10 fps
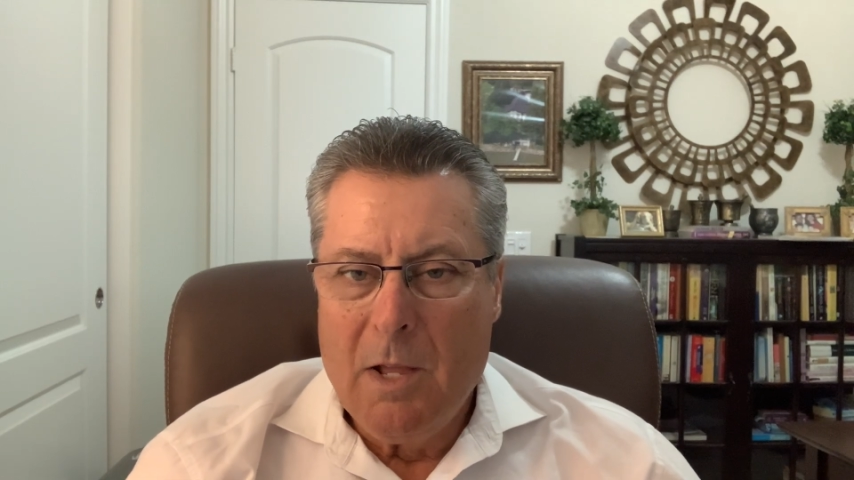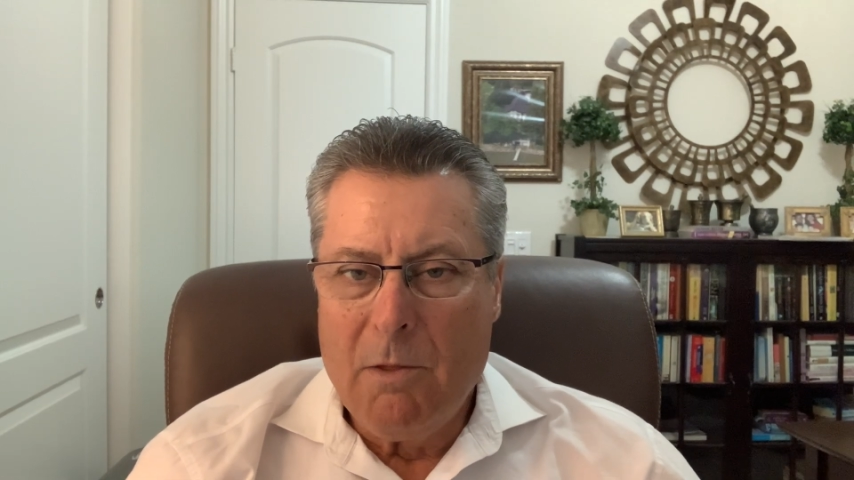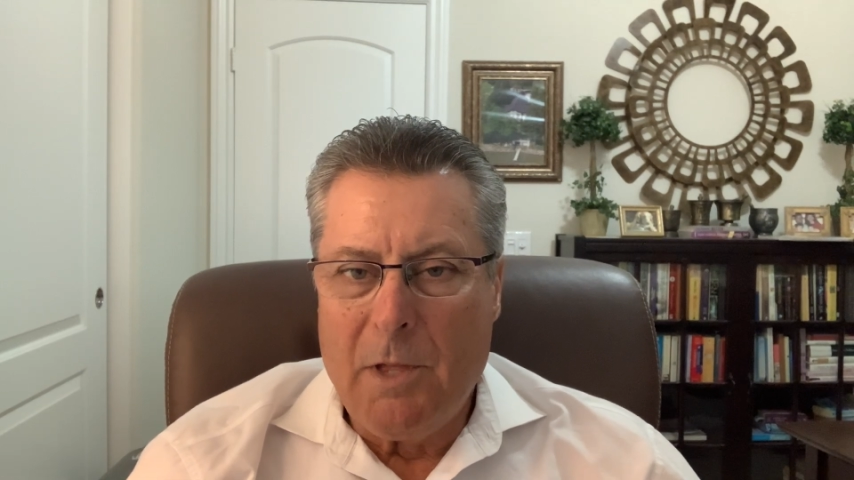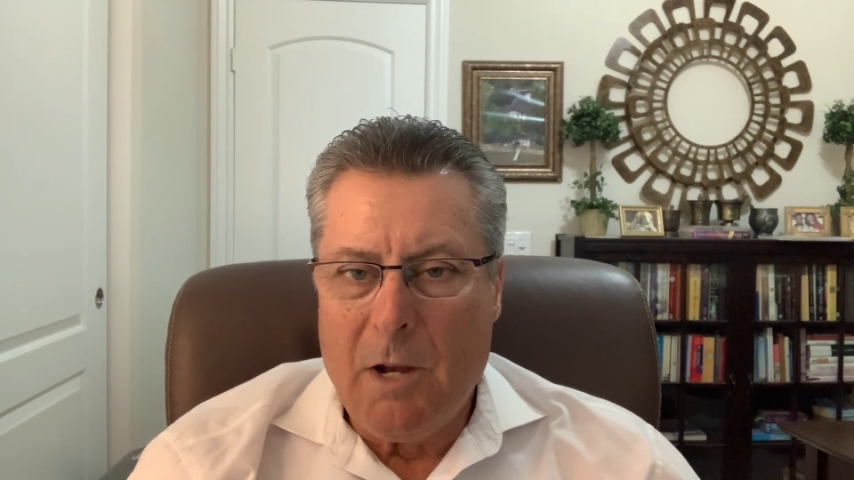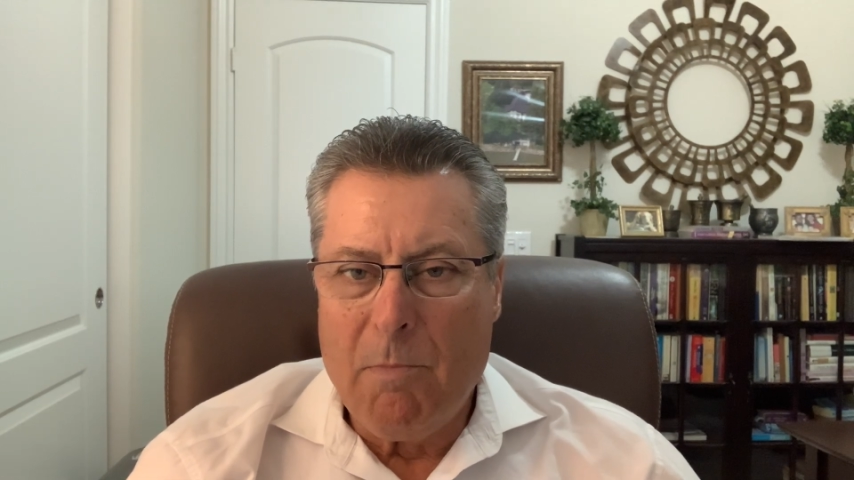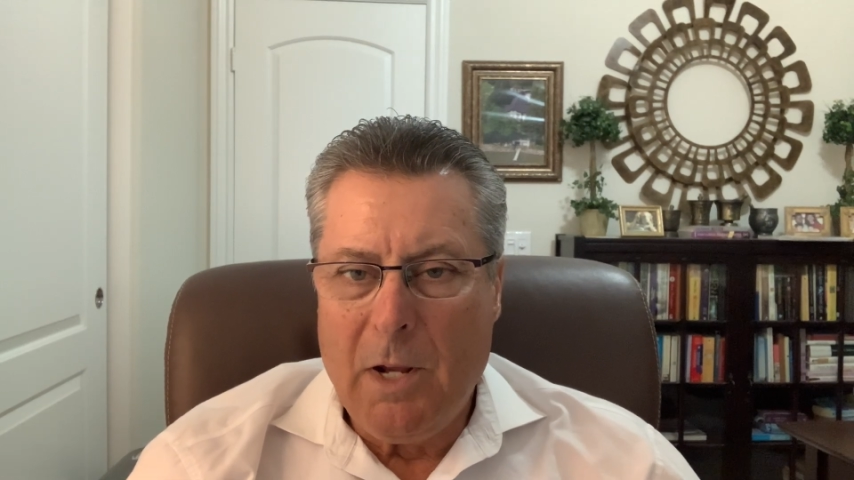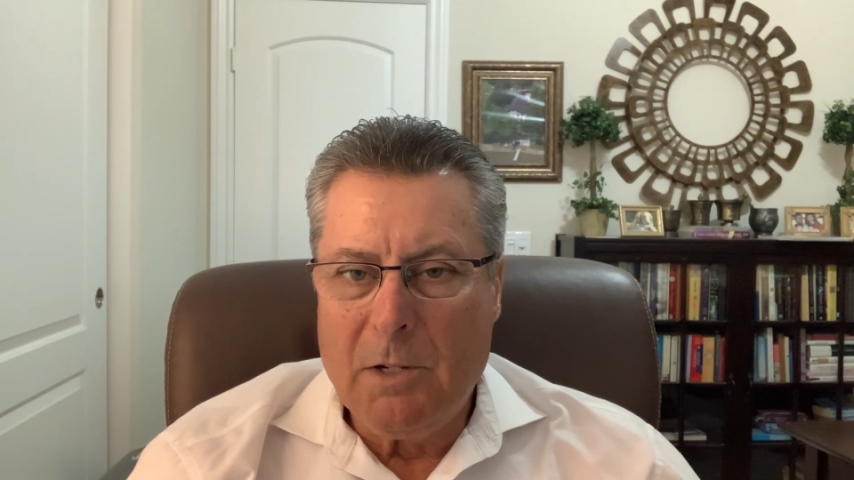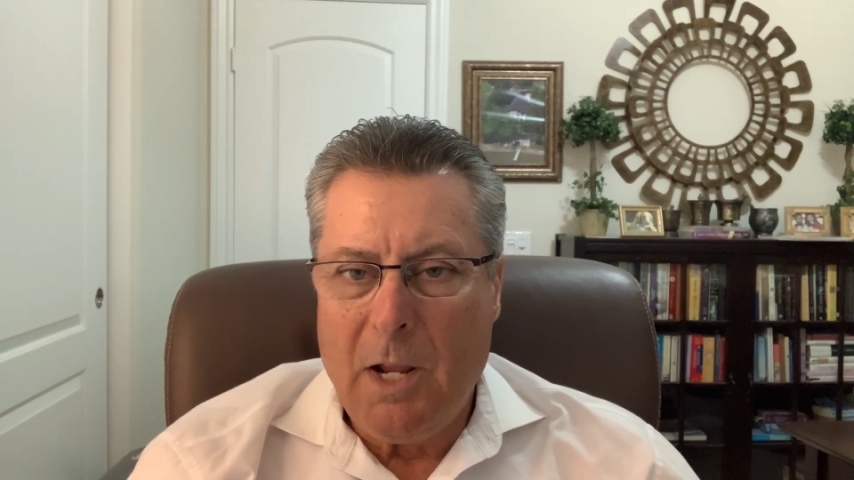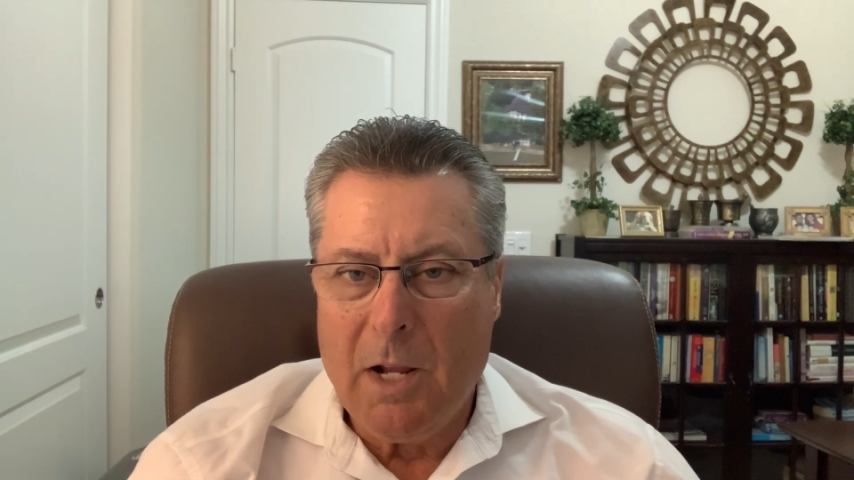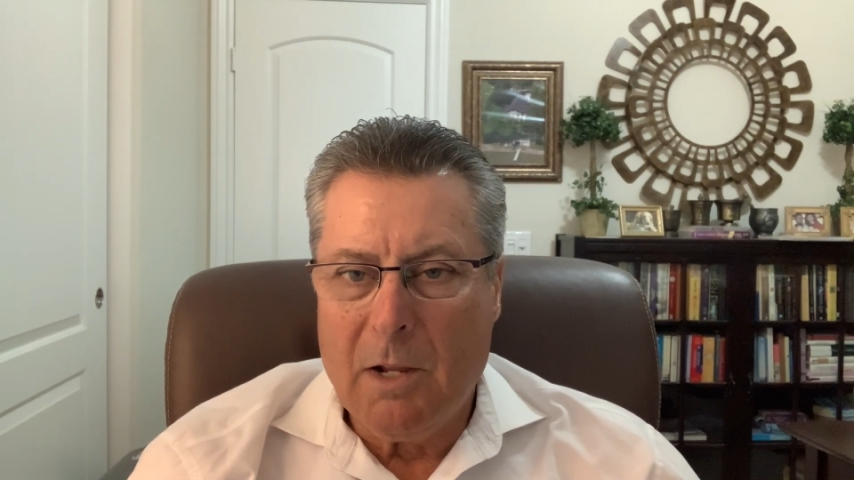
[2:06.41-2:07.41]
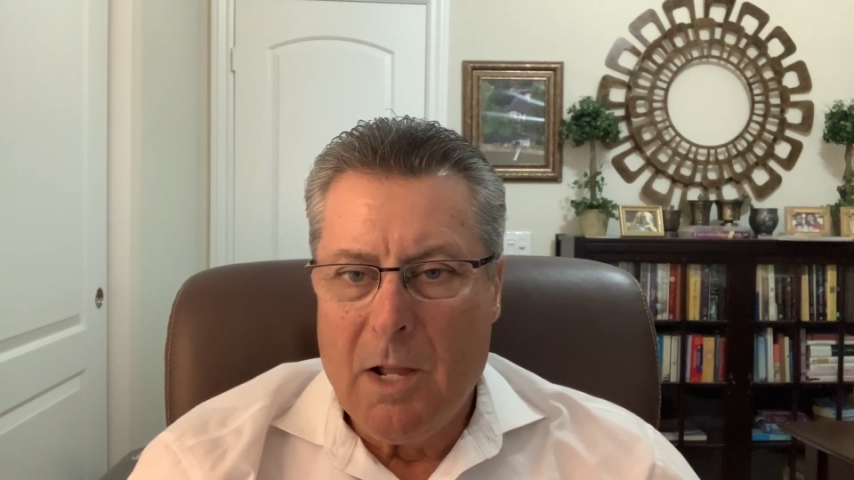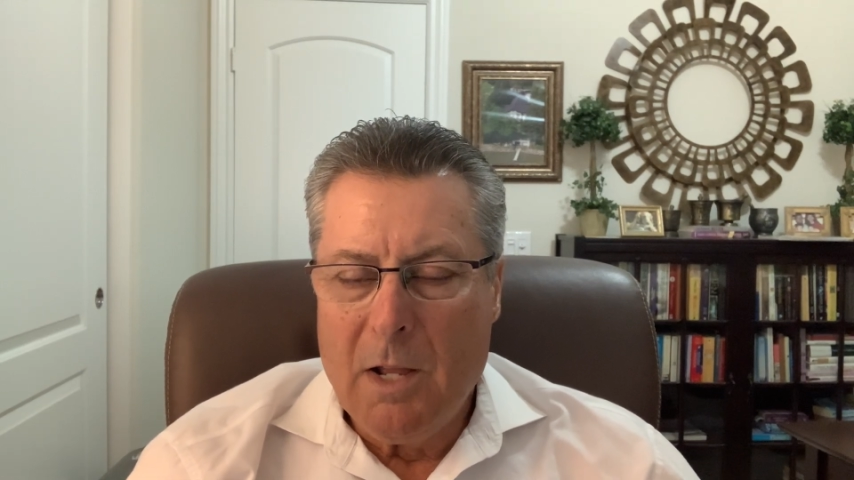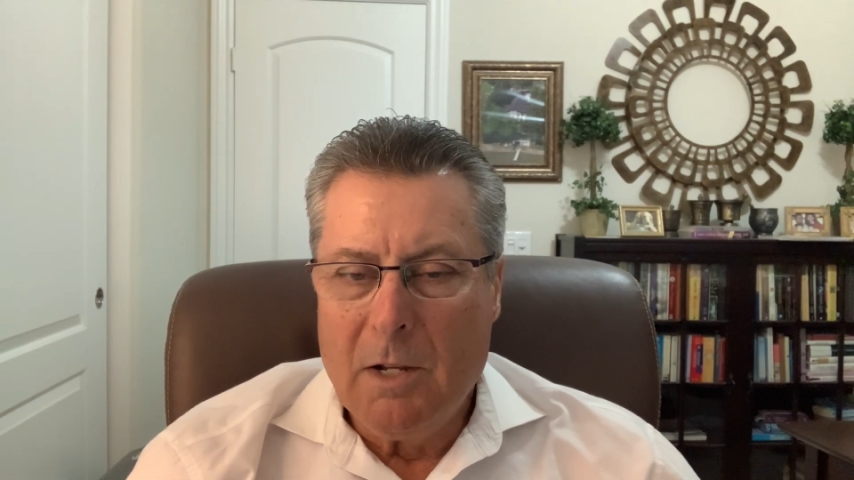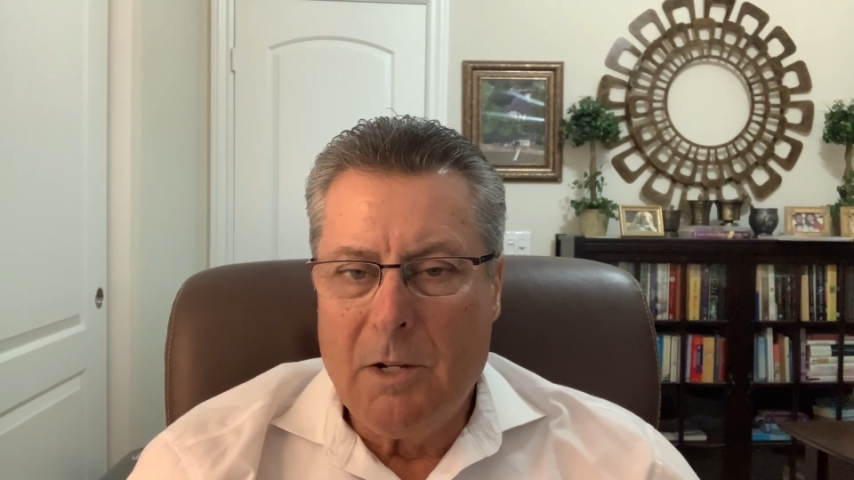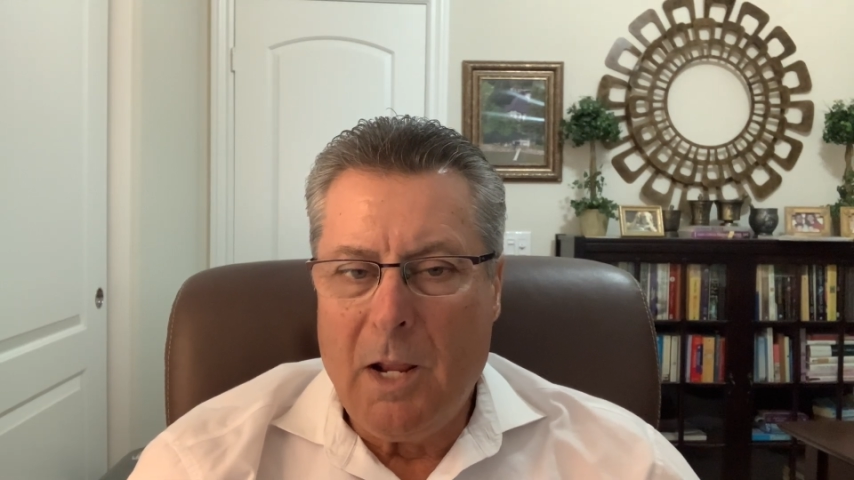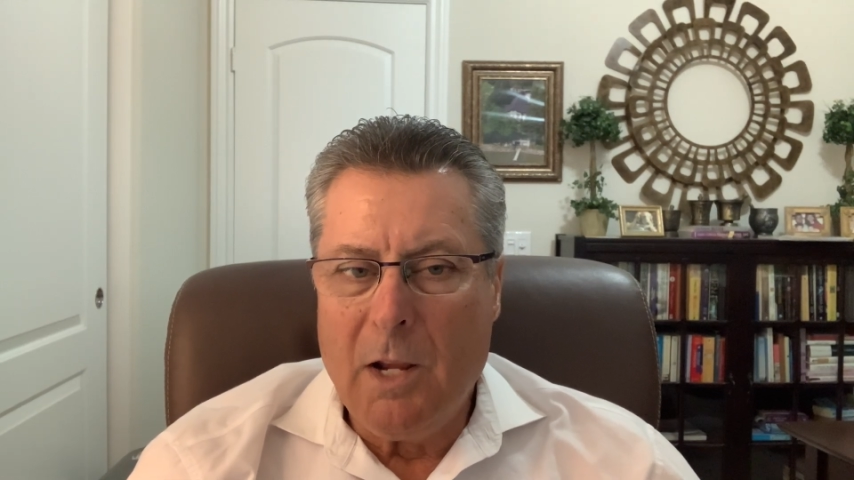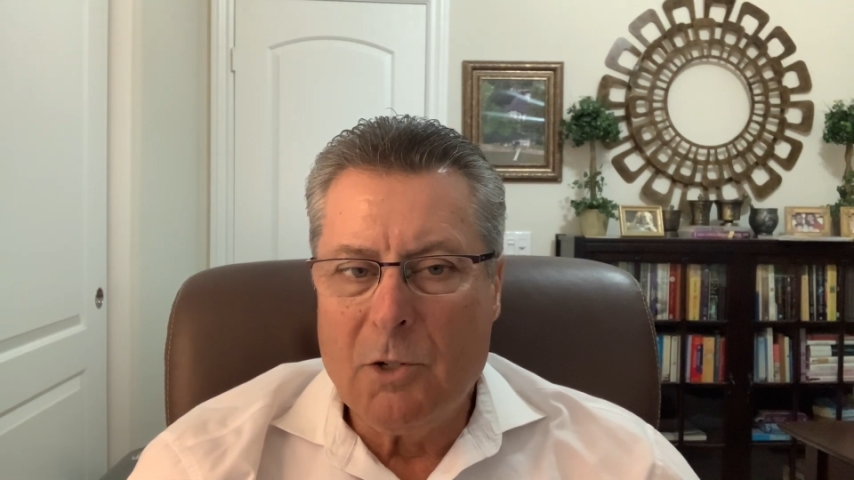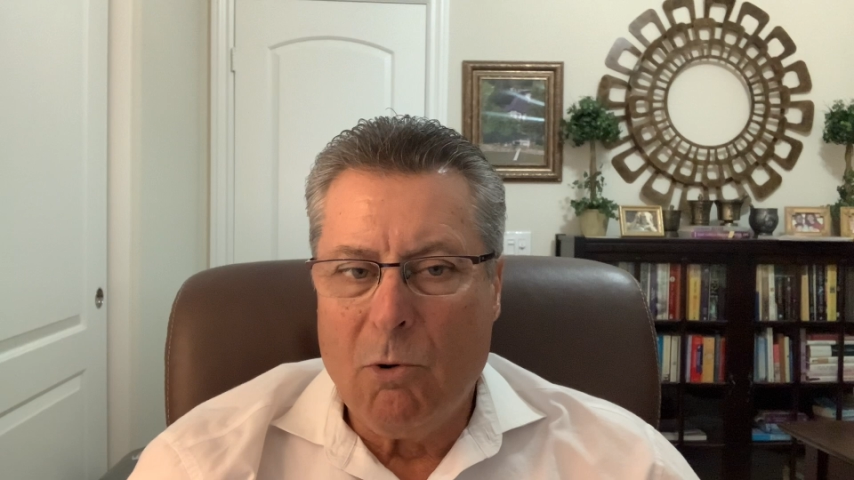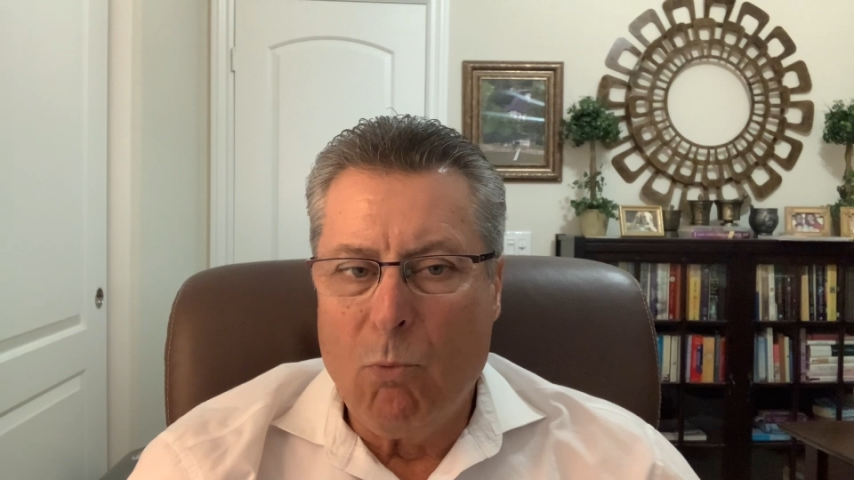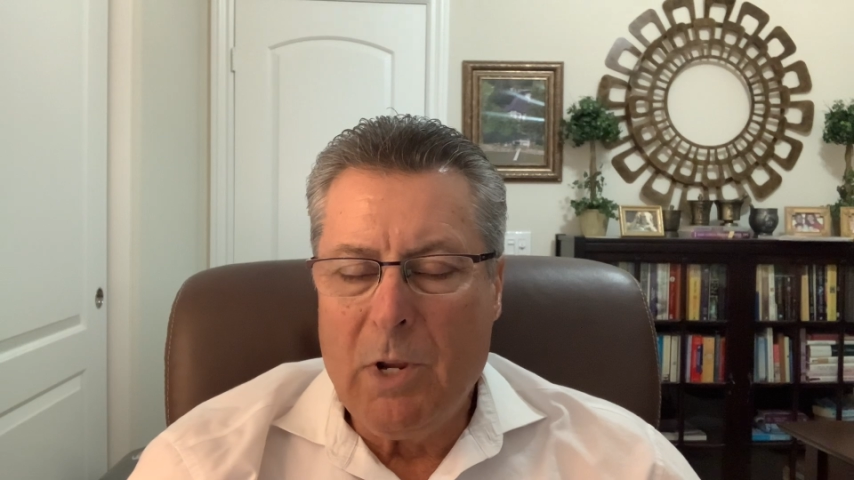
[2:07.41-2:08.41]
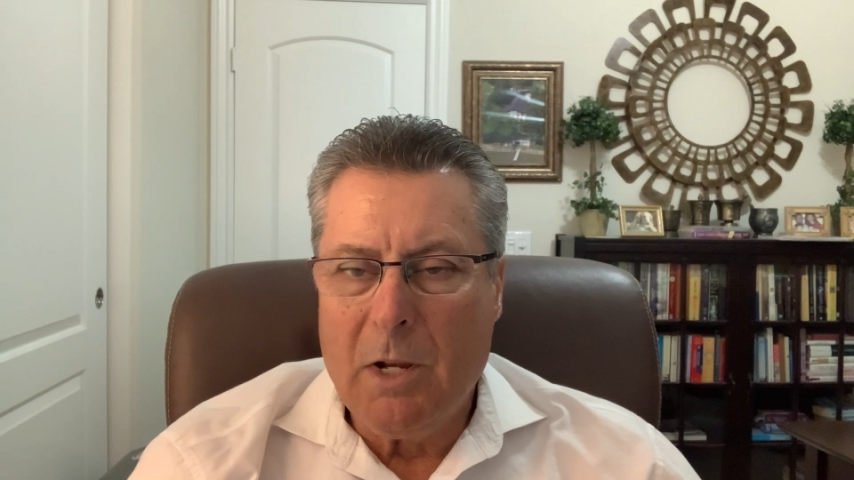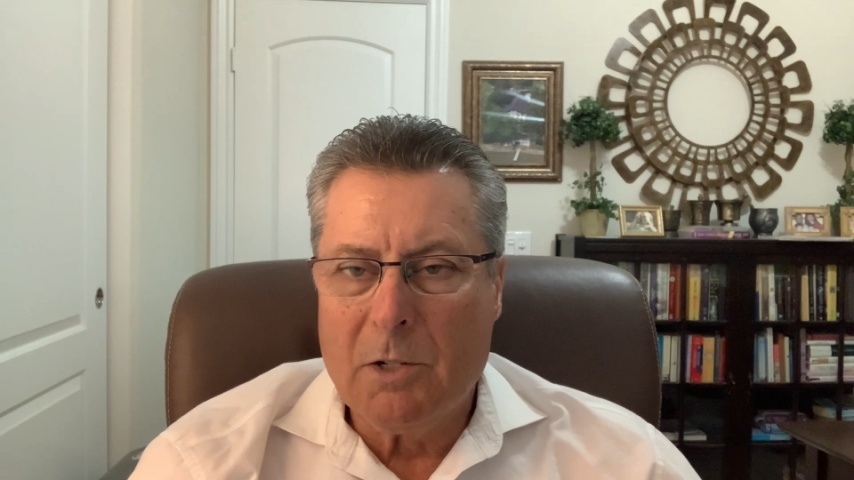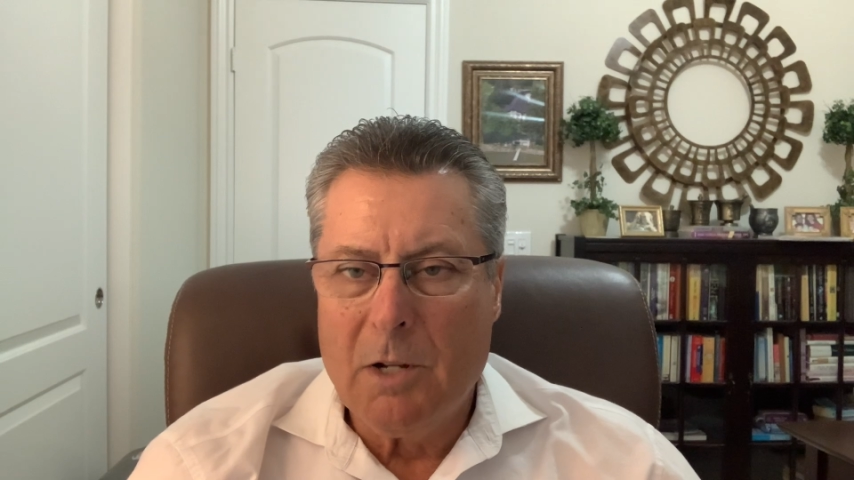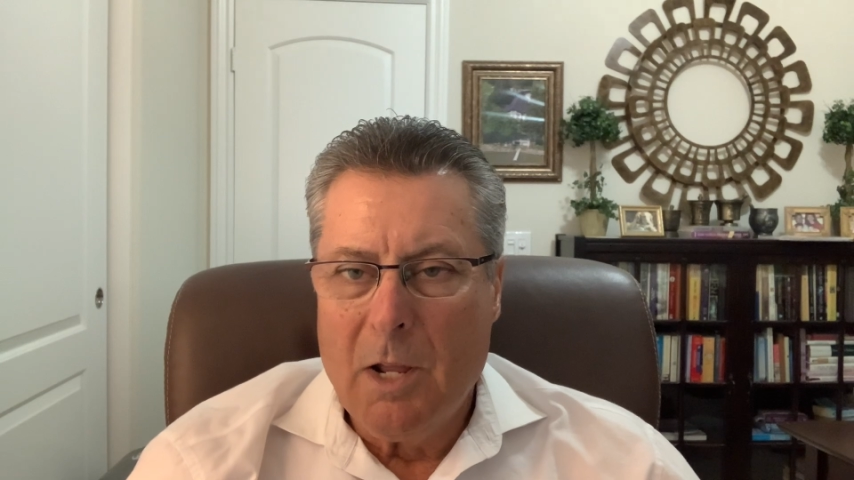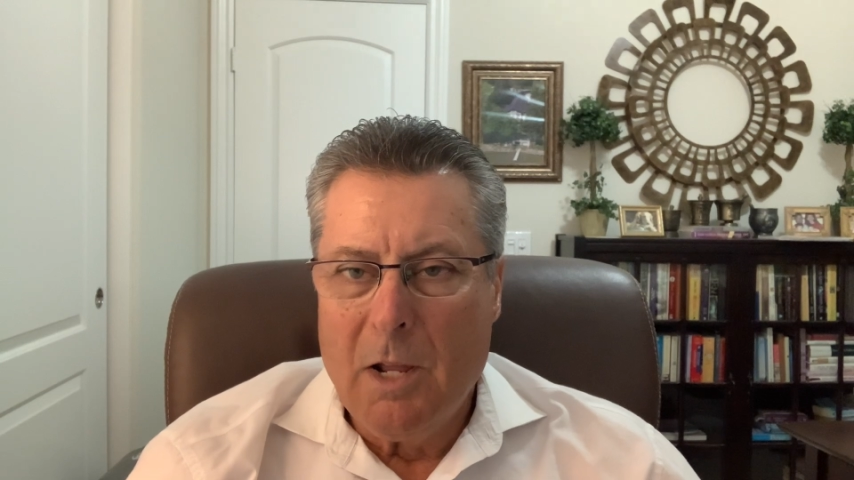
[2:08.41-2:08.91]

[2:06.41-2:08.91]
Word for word: then it may take days or weeks